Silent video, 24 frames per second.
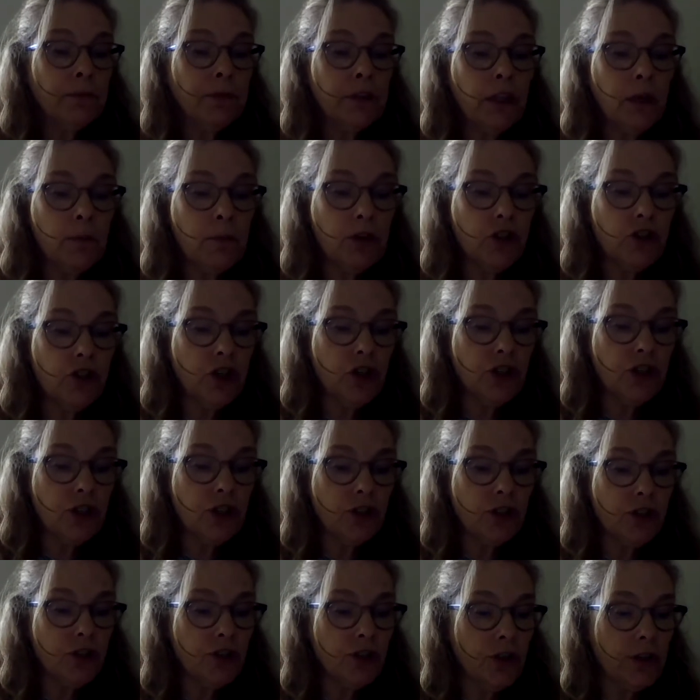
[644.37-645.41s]
the magician
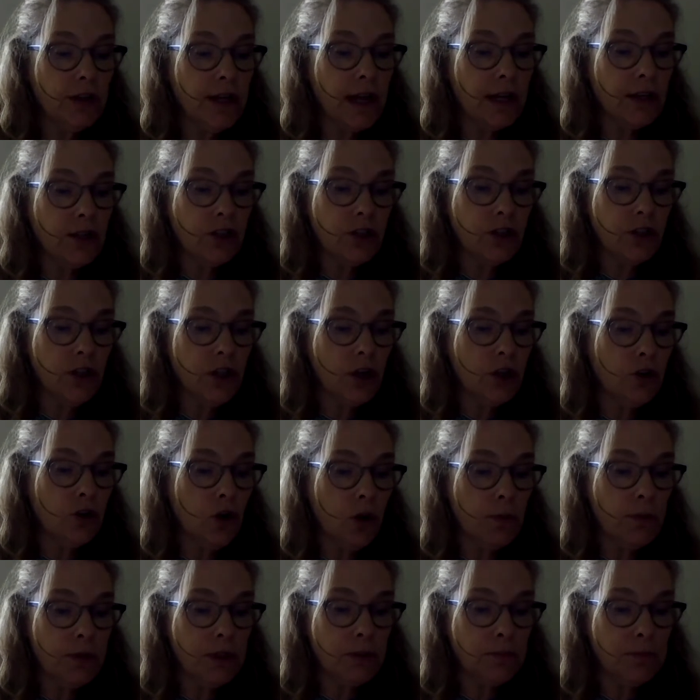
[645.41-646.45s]
stood next to the
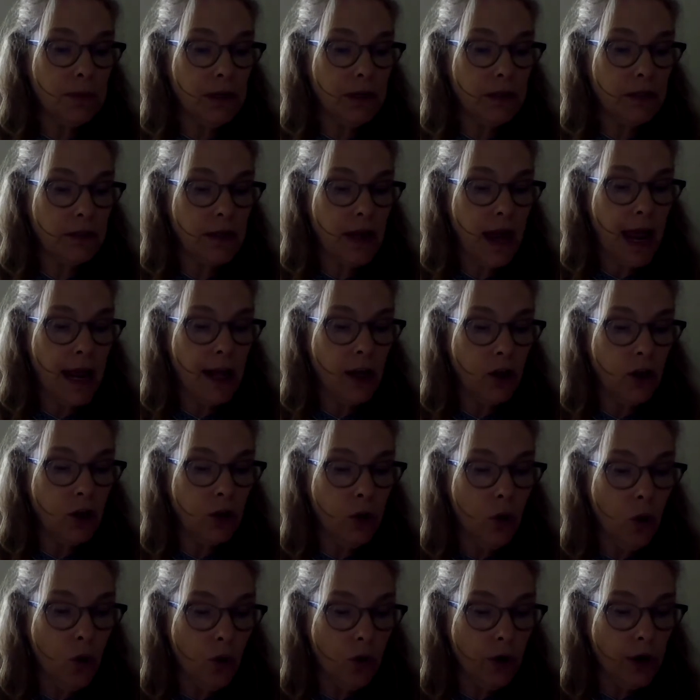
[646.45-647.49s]
enormous beast and
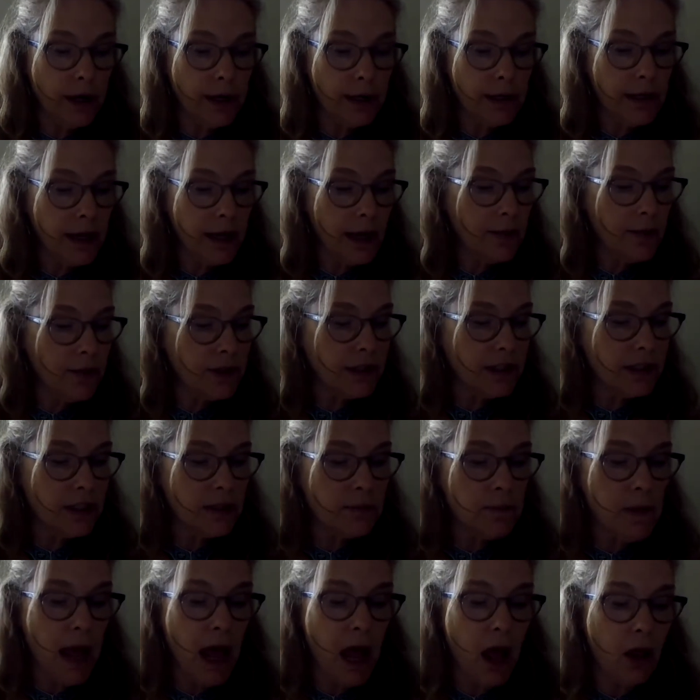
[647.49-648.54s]
gloried in the
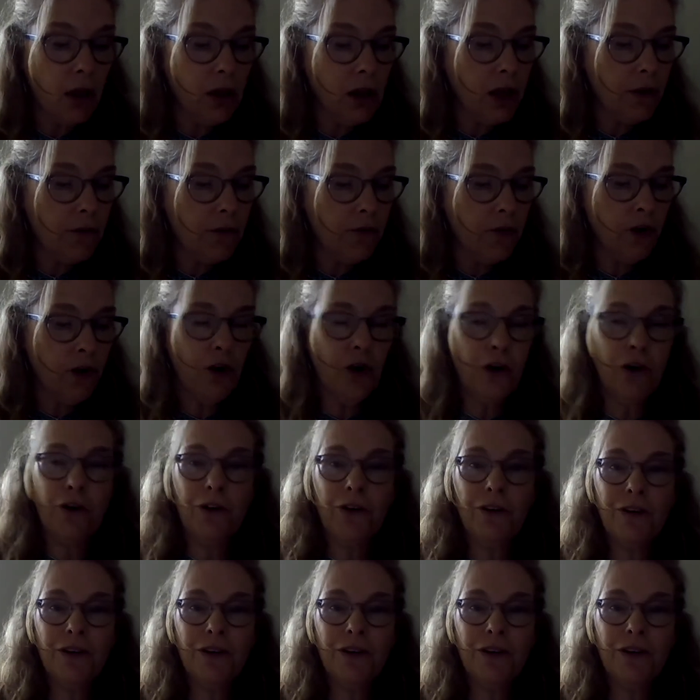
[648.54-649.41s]
smell of her.